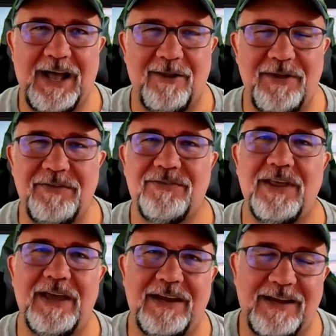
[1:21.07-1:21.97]
they
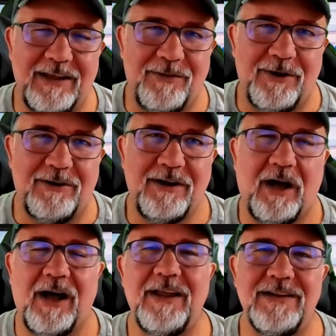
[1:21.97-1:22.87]
think and their
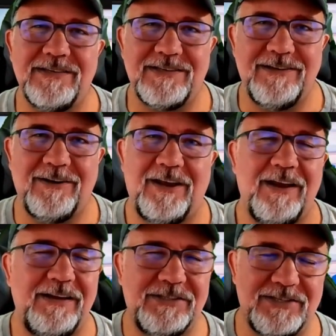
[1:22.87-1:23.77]
kindness and their
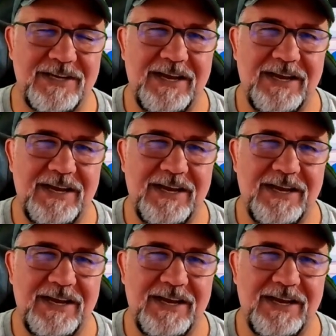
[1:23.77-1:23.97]
just